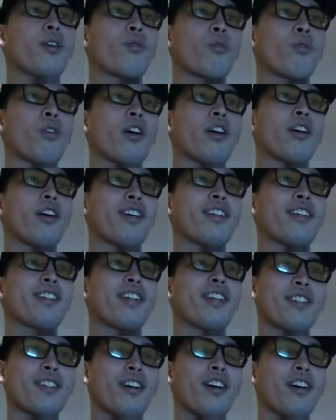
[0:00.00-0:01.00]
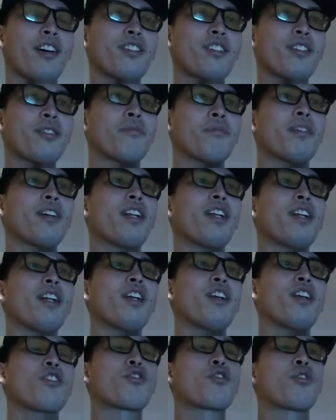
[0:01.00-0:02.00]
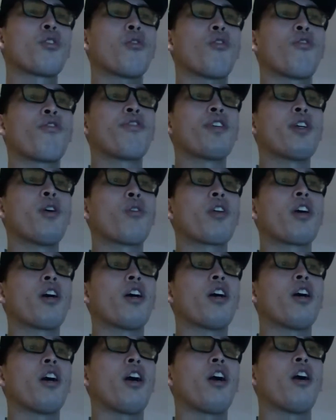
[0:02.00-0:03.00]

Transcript: right. That's awesome. So, Fiona,